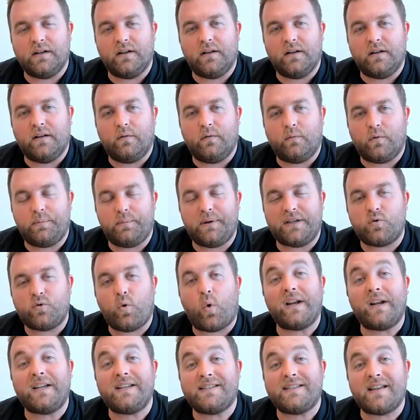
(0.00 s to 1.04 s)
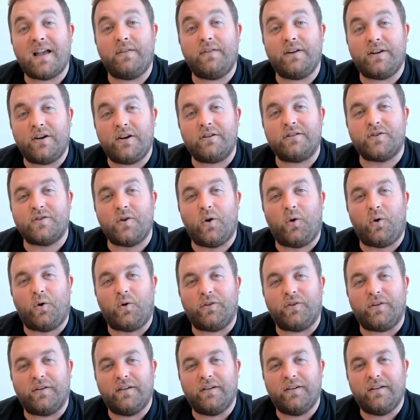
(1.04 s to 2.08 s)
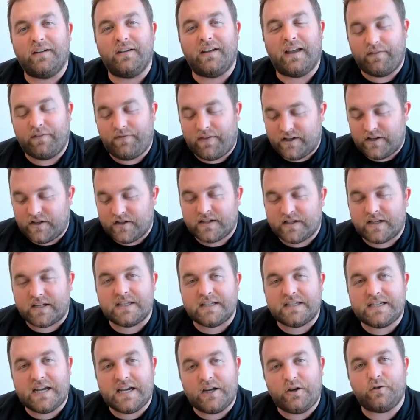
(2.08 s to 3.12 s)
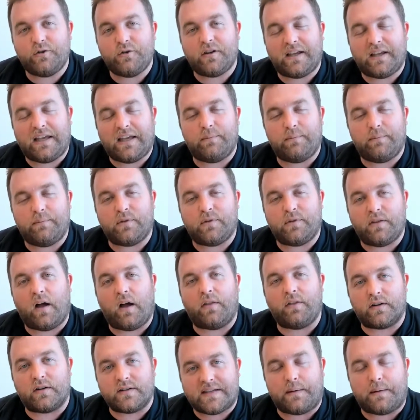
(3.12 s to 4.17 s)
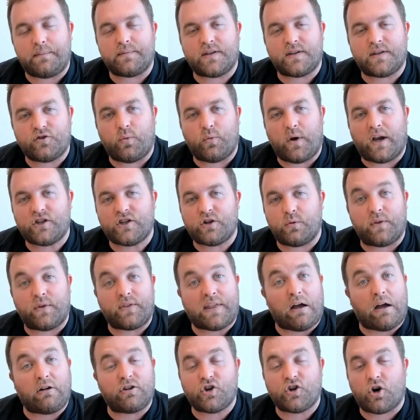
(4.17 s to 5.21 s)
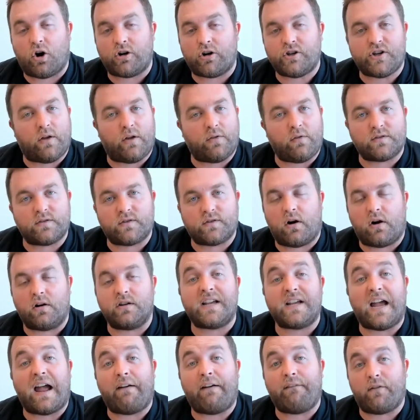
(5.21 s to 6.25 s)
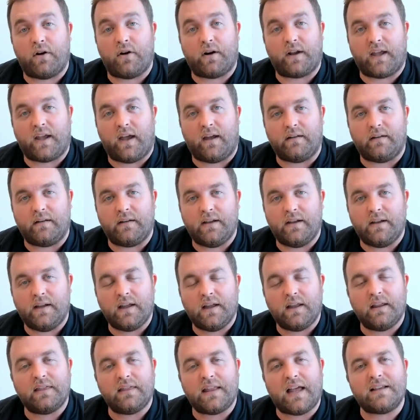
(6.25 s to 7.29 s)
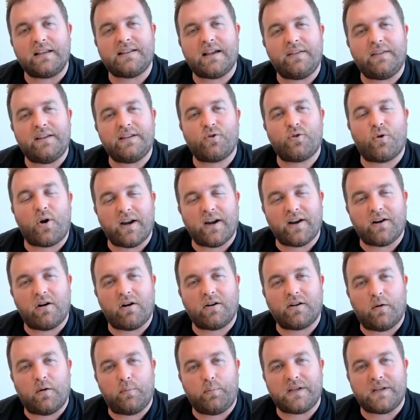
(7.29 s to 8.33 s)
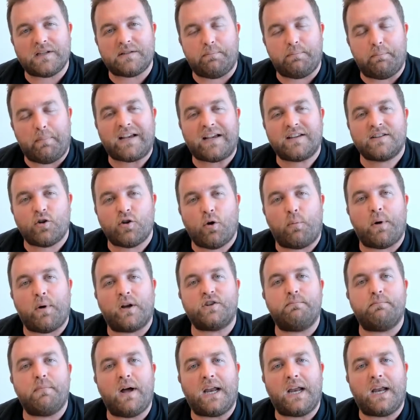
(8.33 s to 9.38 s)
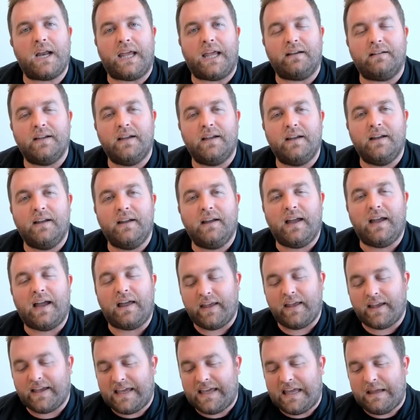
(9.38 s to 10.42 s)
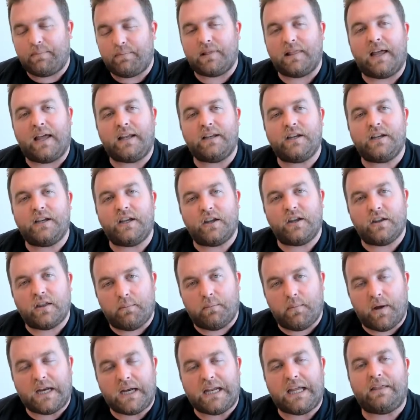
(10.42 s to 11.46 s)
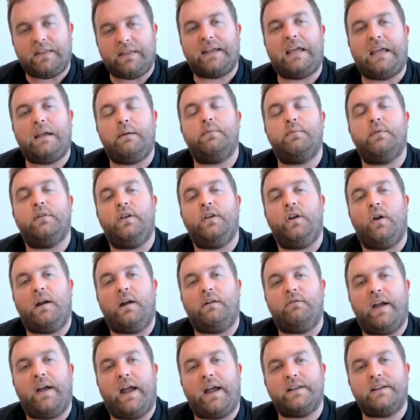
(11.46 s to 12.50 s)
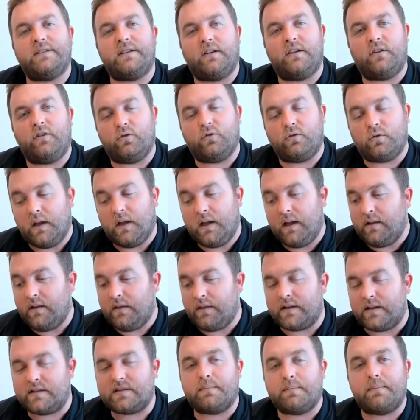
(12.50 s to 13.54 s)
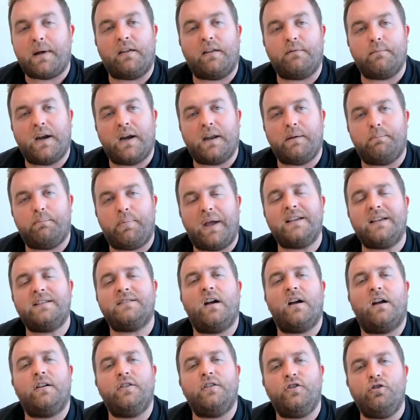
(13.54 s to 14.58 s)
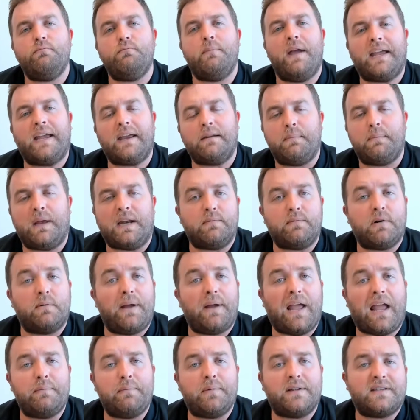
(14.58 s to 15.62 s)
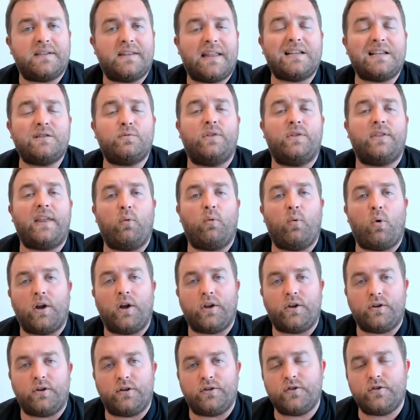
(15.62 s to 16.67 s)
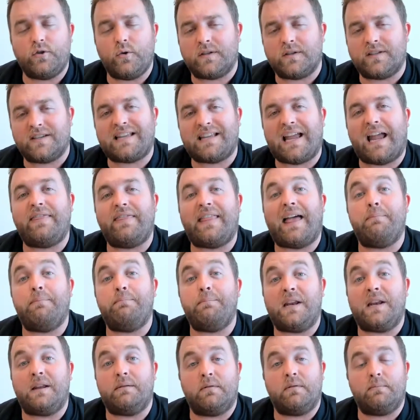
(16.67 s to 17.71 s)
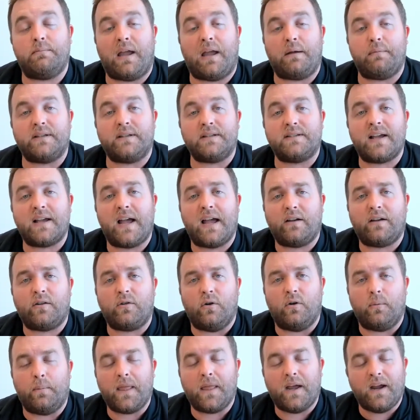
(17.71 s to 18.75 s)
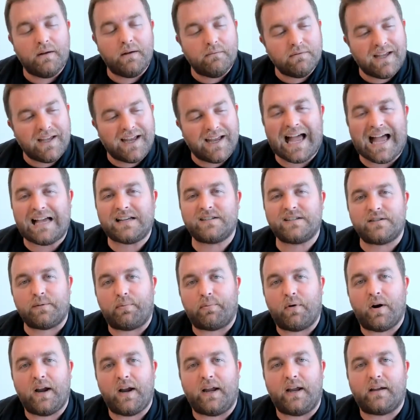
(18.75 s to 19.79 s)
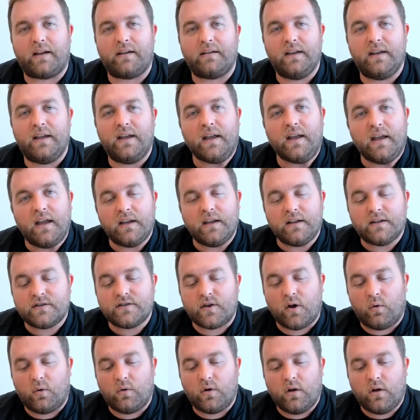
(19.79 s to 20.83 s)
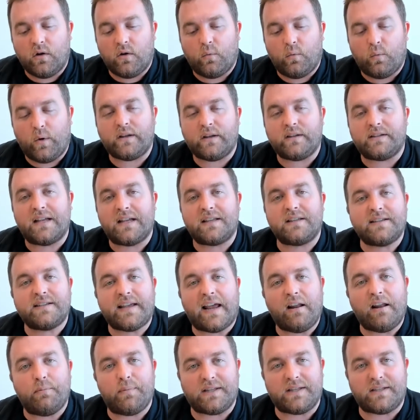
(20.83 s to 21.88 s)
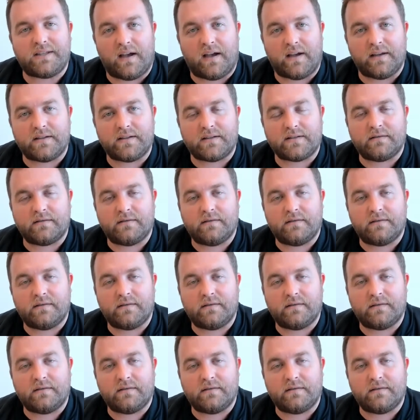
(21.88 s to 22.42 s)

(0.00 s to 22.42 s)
would be 27 years old if they just continued to keep on their same situation without charging on those cards ever again. That's how these credit card companies make so much money. And they keep lending you the money. They keep, advancing you this amount of money based on you making minimum payments. And that's what they want you to do, is stay in that minimum payment cycle. It has to break. So what debt settlement does